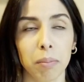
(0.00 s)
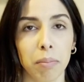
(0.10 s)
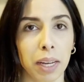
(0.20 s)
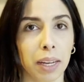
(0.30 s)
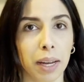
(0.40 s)

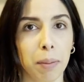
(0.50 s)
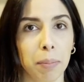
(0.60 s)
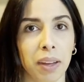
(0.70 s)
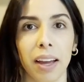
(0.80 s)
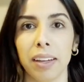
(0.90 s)
makeup
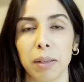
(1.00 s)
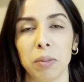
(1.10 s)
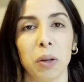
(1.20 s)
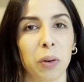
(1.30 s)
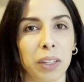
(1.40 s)
and I'm
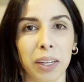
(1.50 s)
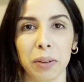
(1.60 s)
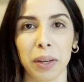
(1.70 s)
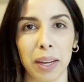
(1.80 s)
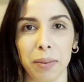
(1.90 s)
totally okay